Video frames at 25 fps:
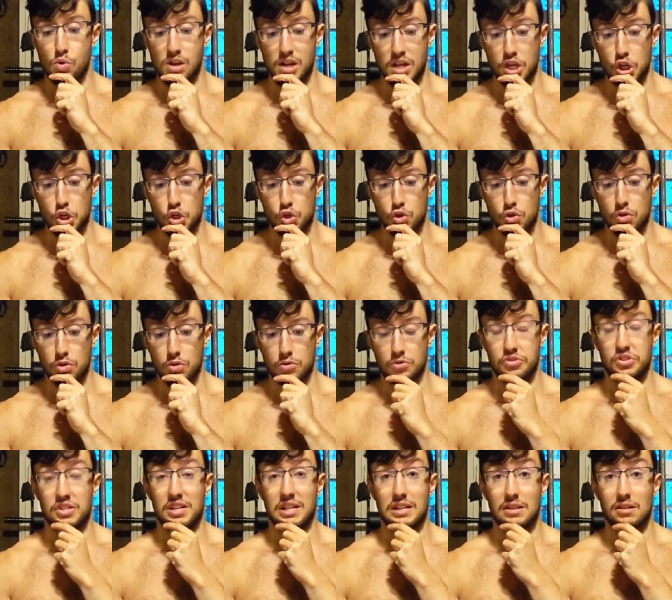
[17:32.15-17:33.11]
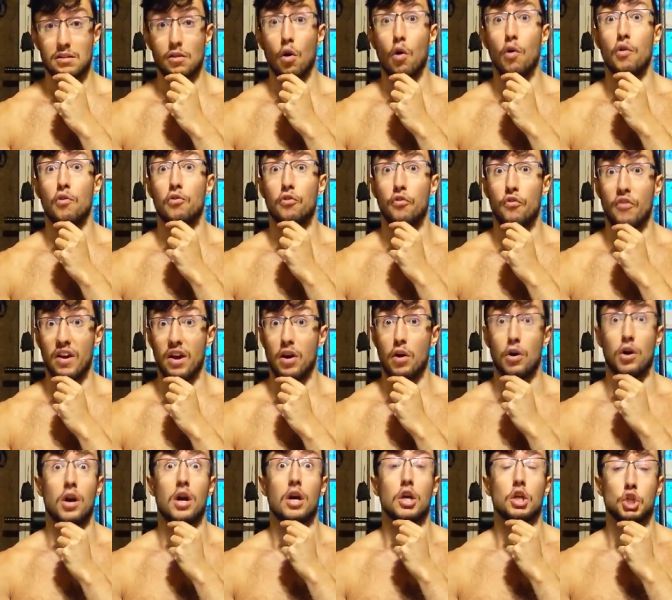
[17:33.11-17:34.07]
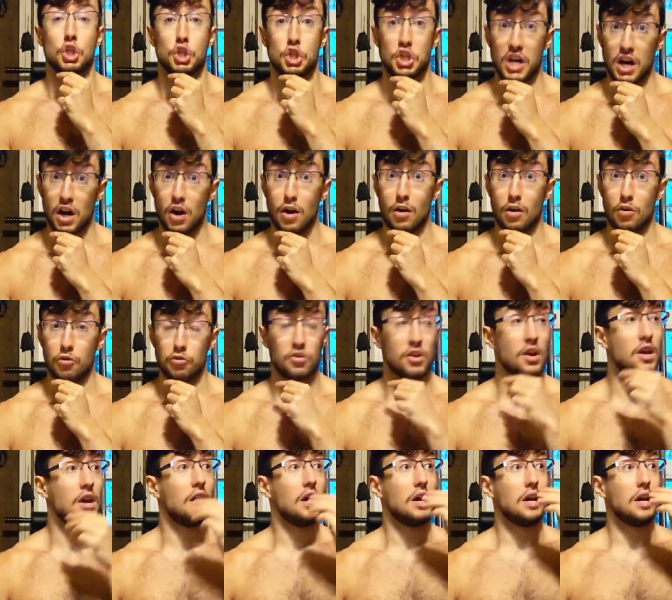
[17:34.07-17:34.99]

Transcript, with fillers: religion did a fair share of.